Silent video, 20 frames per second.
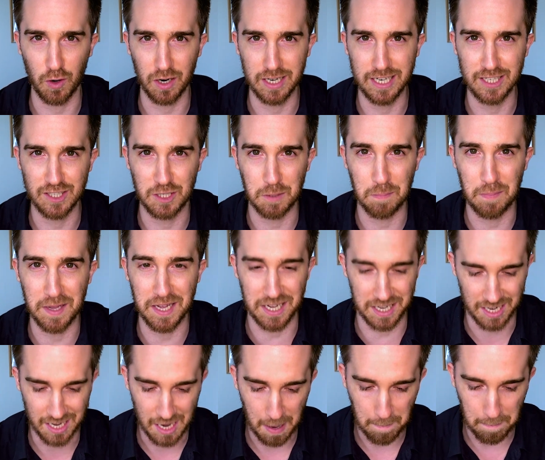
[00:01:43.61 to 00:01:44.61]
it needs to
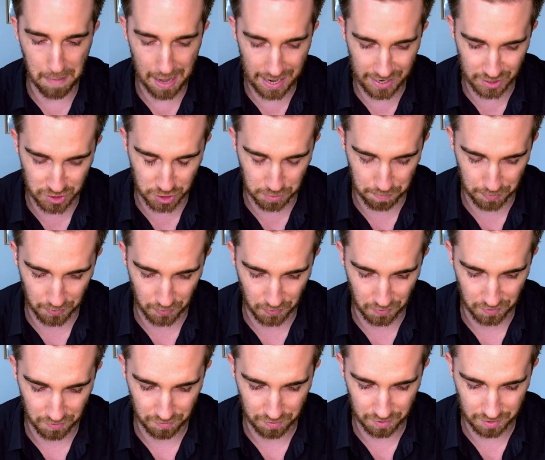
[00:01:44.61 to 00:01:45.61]
be
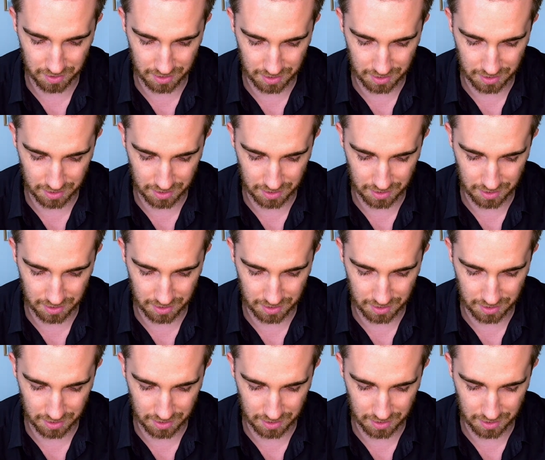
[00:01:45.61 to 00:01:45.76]
manageable